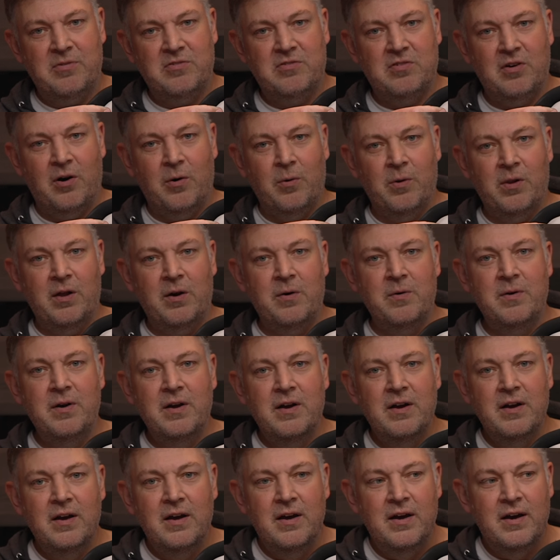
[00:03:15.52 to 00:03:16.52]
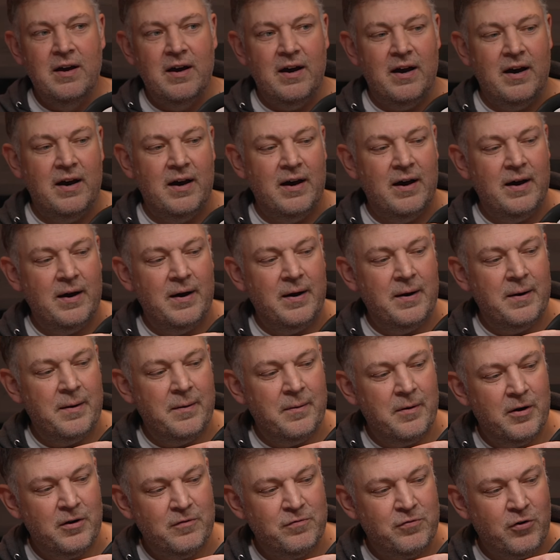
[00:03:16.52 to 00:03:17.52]
Solo.
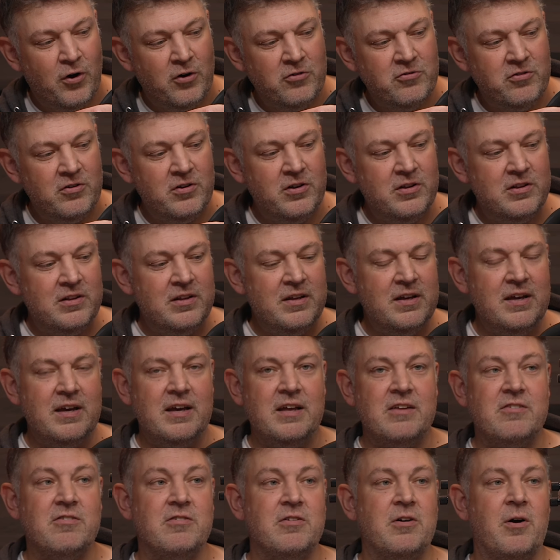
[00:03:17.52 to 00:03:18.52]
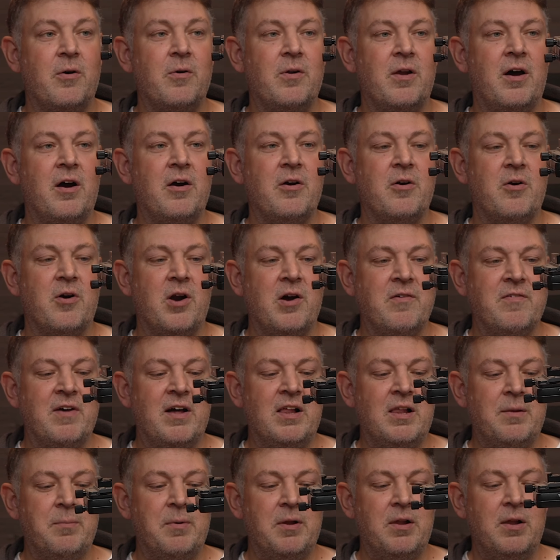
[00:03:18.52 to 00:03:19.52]
Unfortunately, it's no longer
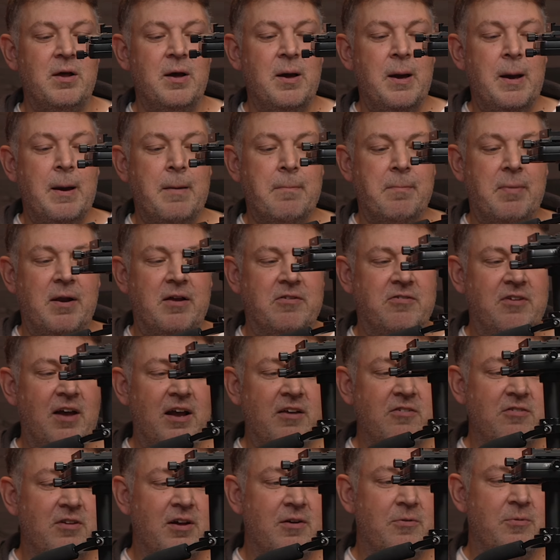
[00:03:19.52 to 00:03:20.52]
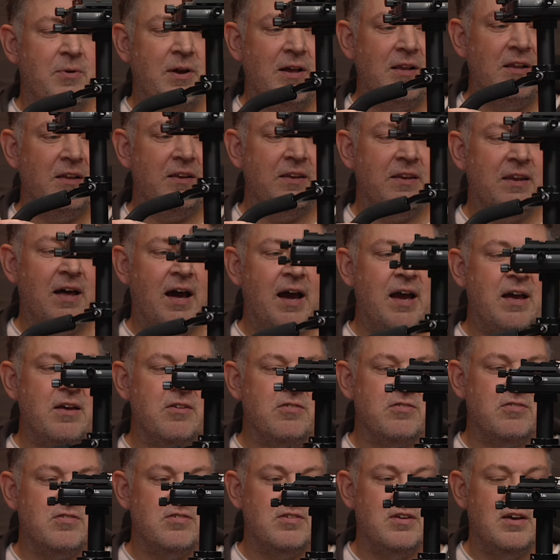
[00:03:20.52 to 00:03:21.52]
available, but it's actually a really
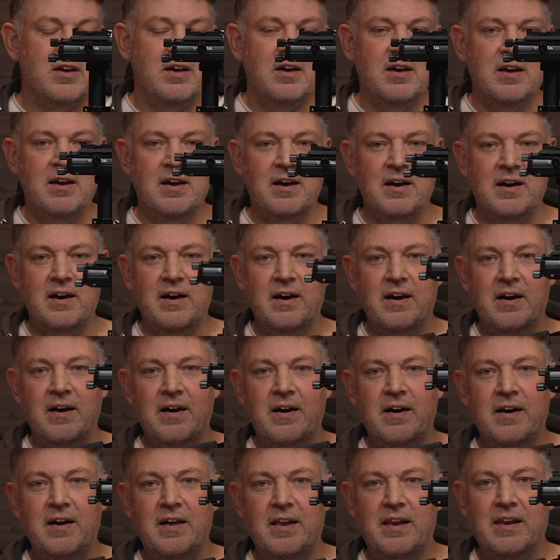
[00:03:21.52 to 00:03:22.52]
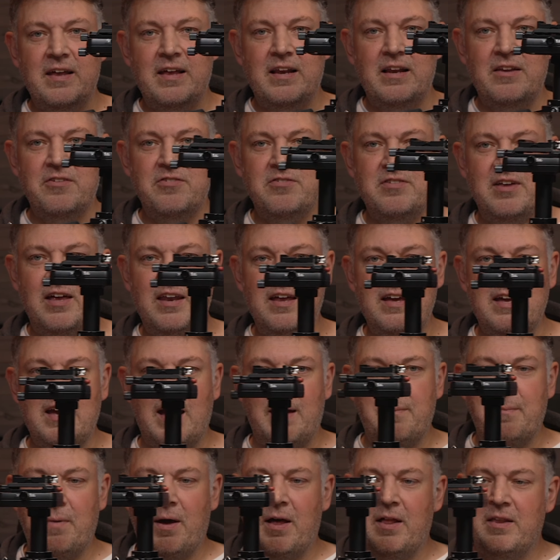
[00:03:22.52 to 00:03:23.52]
nice little
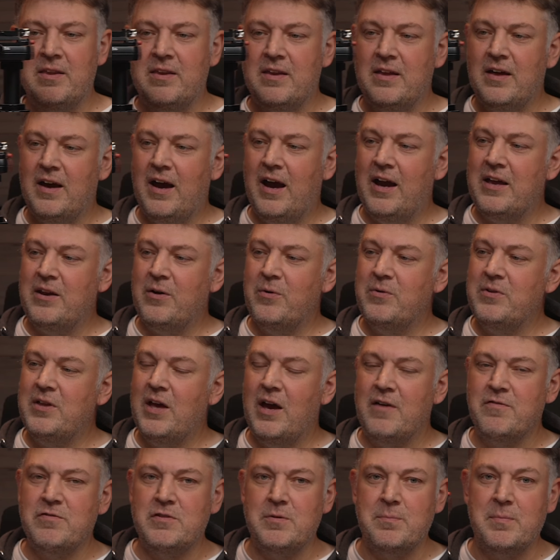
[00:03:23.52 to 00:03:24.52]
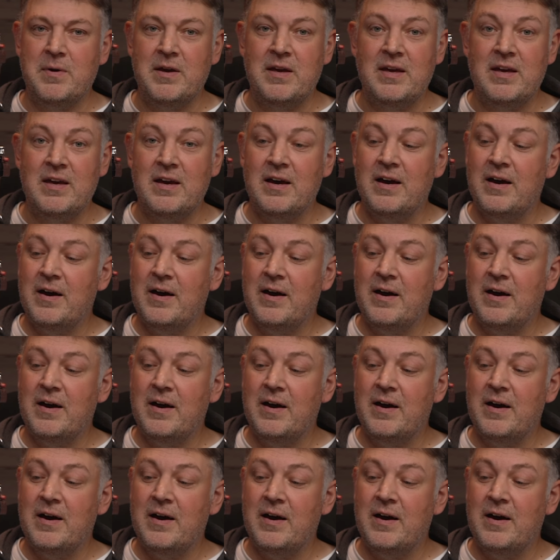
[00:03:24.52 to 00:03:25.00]
Steadicam, and I don't have to be